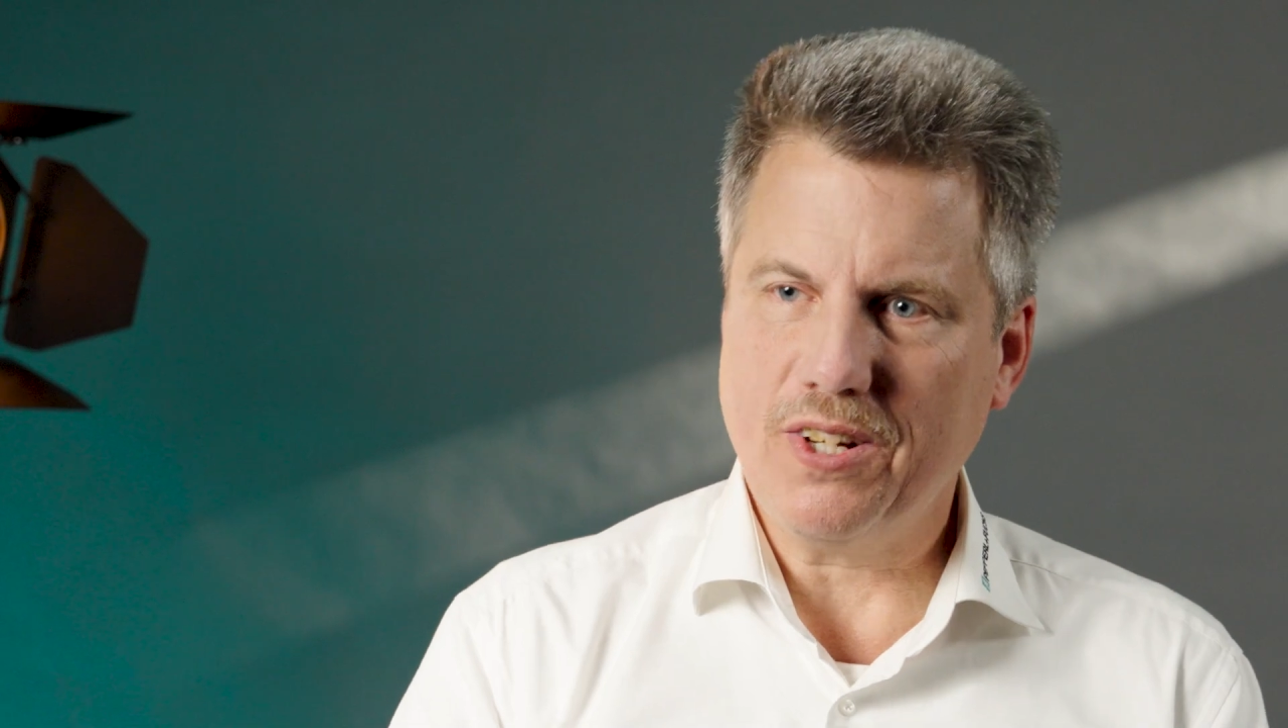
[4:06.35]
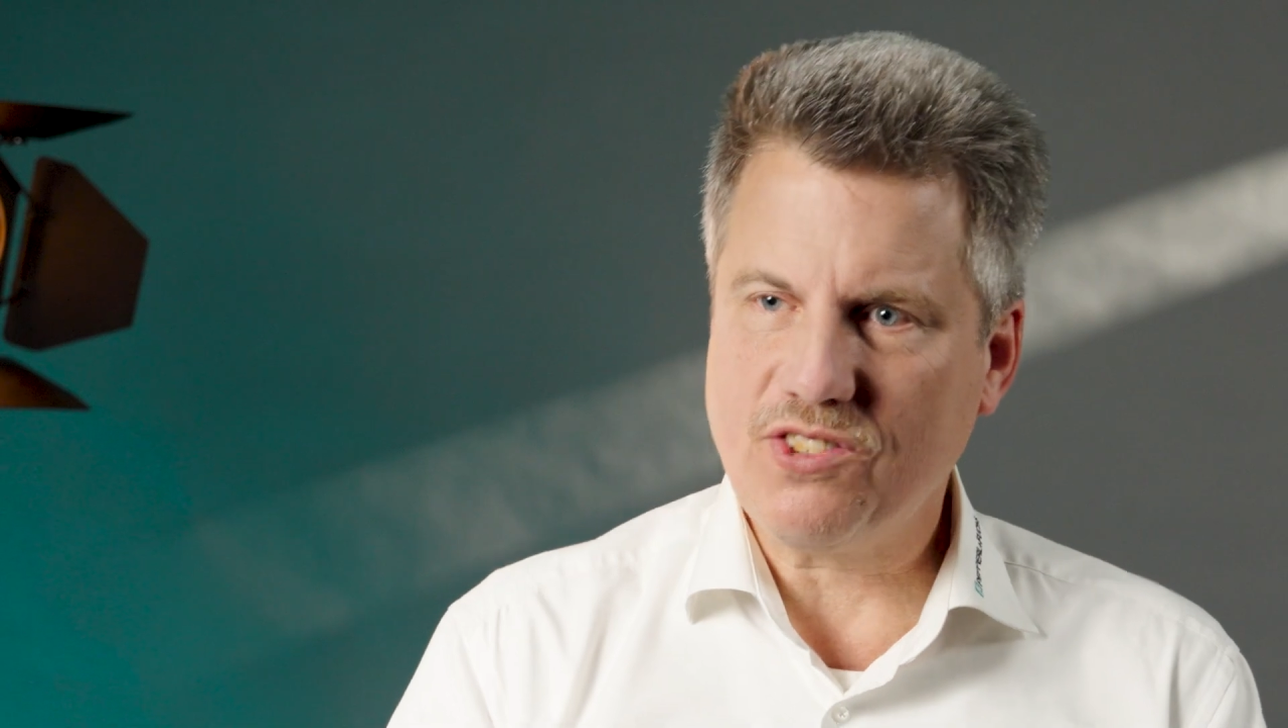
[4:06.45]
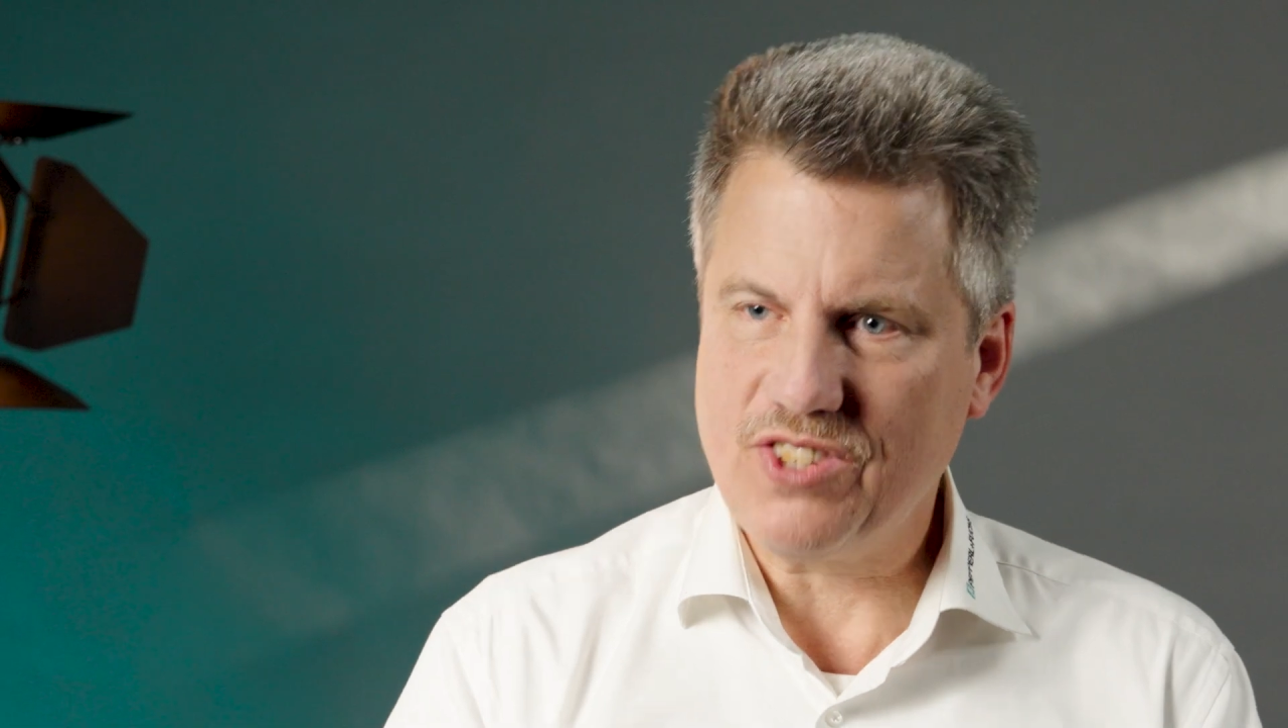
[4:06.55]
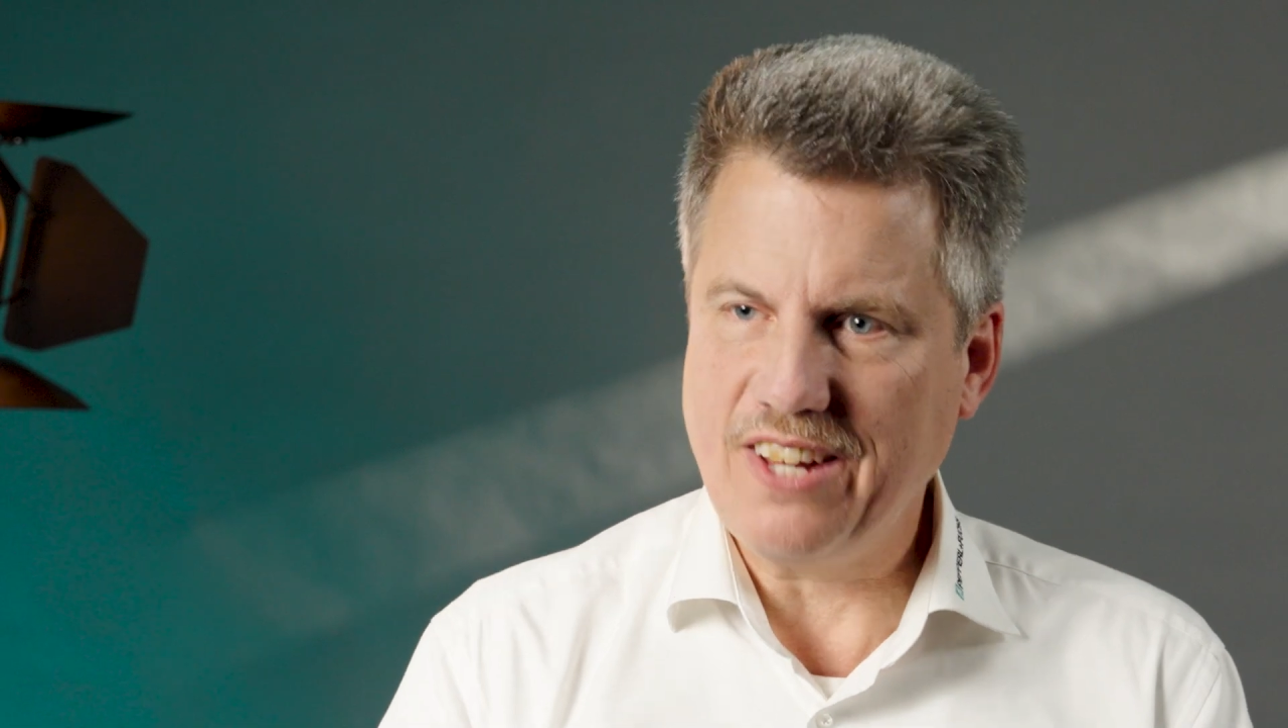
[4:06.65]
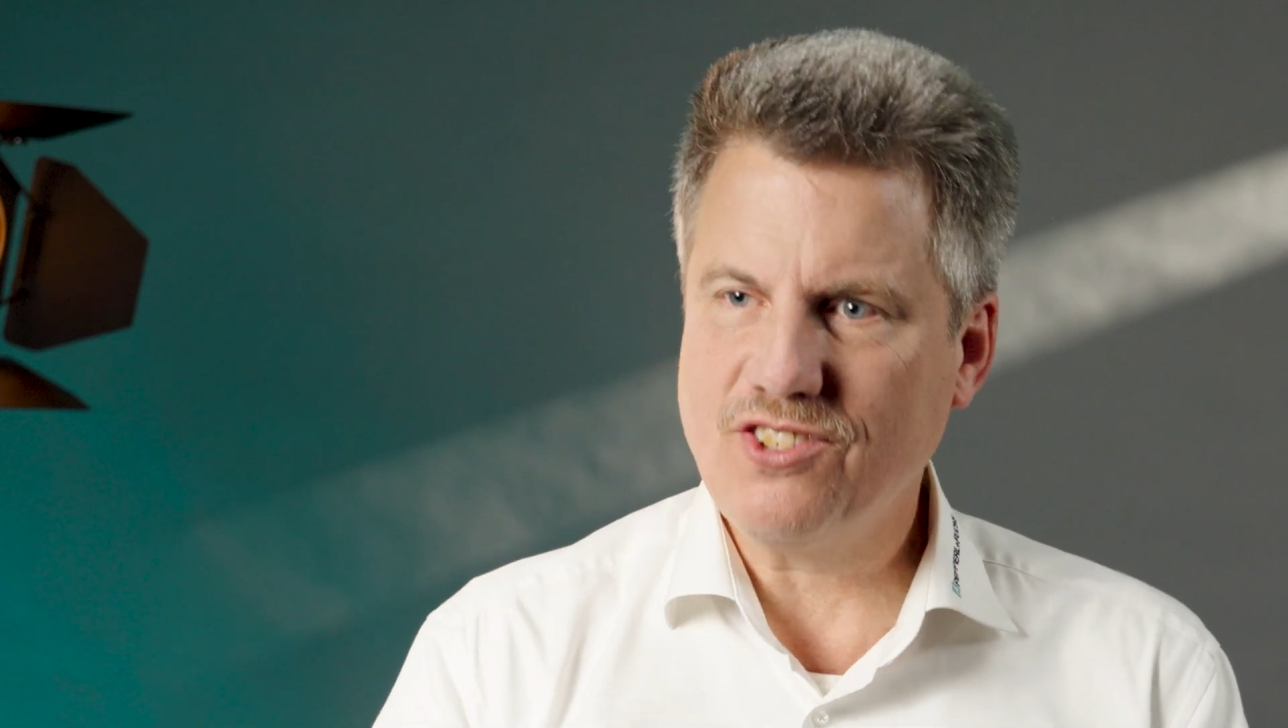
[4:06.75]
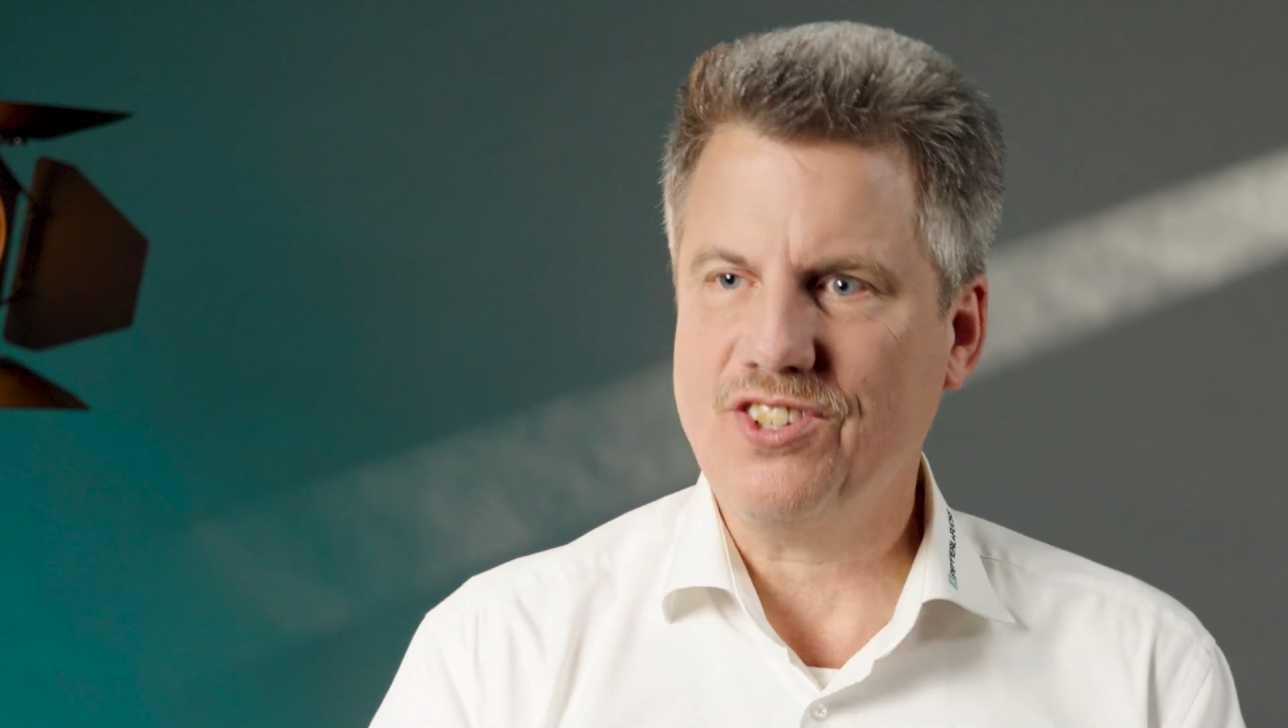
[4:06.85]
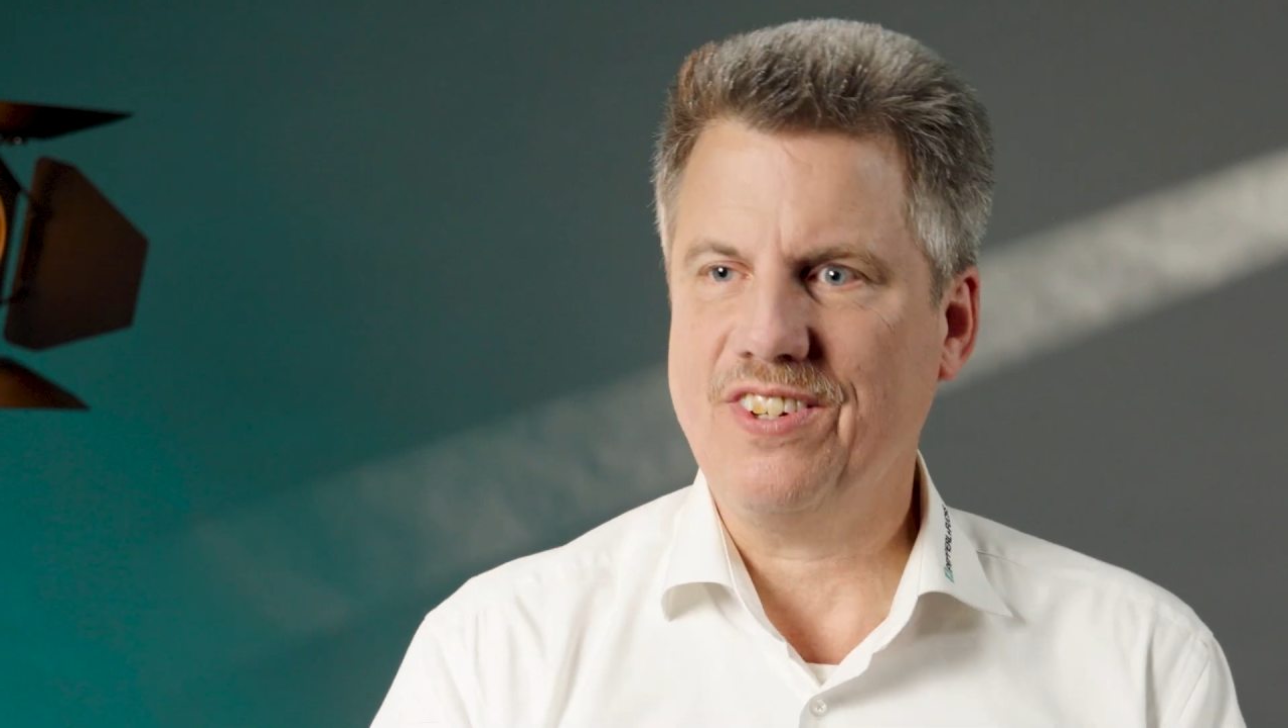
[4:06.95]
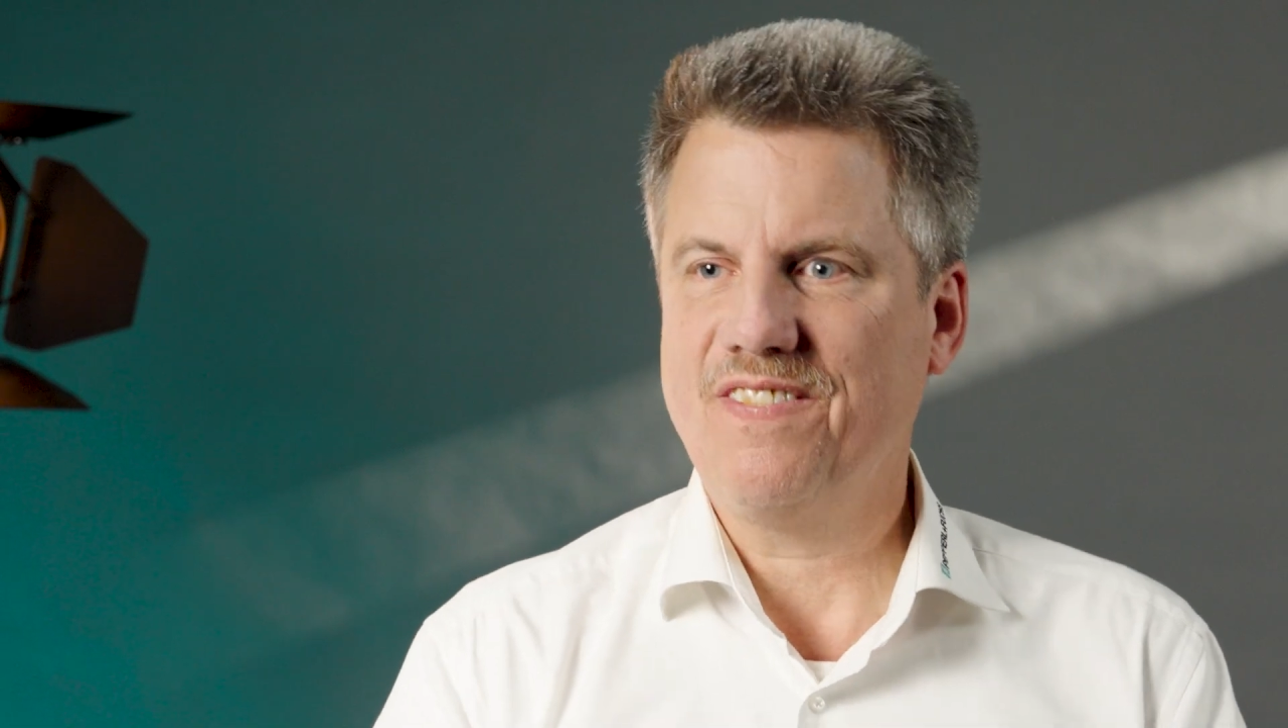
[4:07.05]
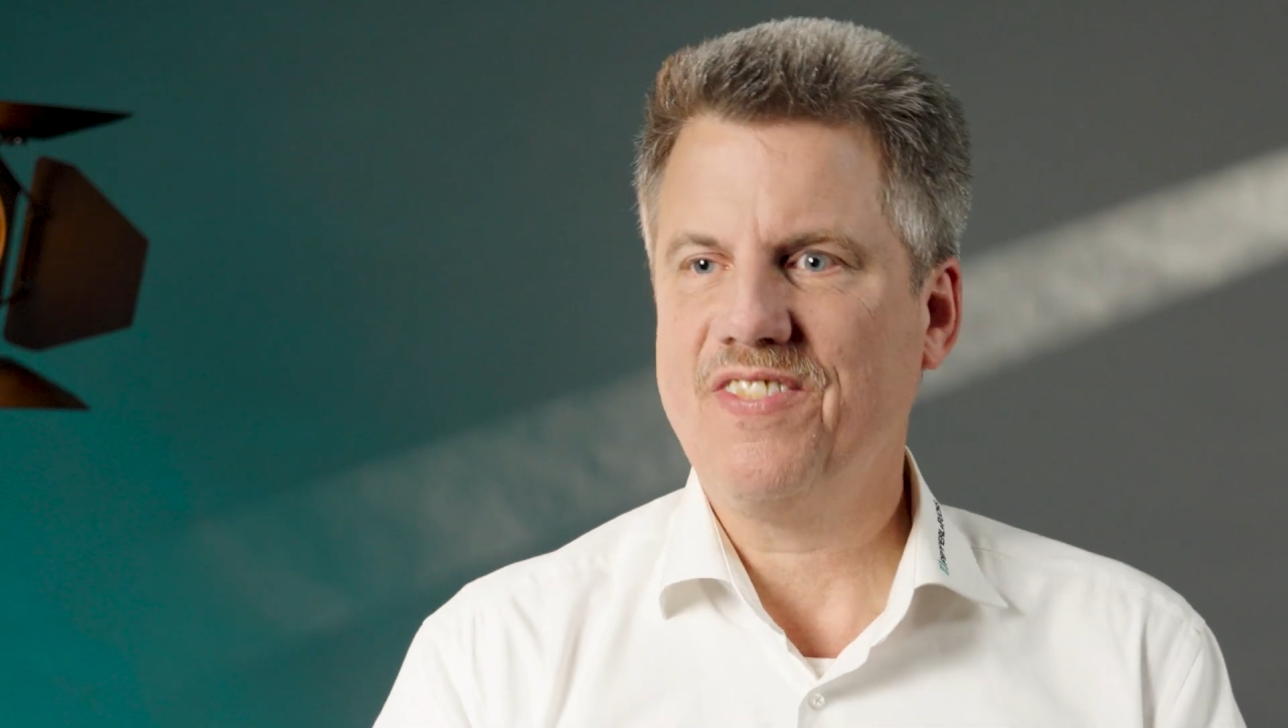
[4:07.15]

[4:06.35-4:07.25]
extension,